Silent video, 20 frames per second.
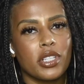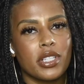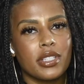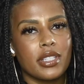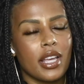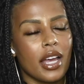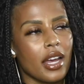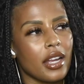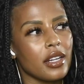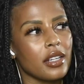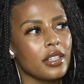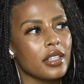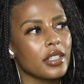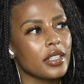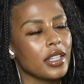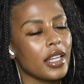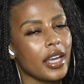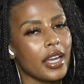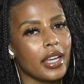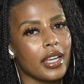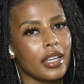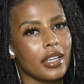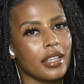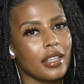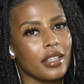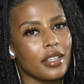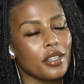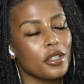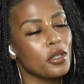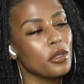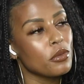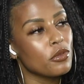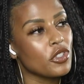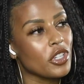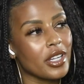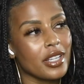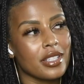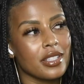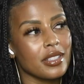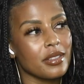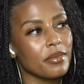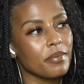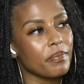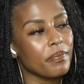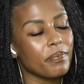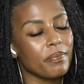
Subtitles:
just gotta you just